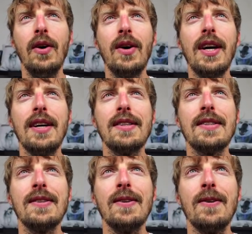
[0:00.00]
Okay,
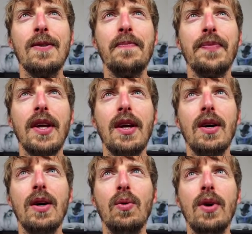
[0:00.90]
so
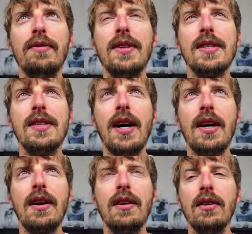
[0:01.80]
we have this
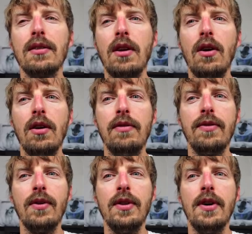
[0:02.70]
diary.lol
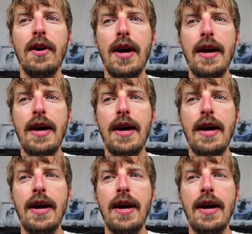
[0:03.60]
folder,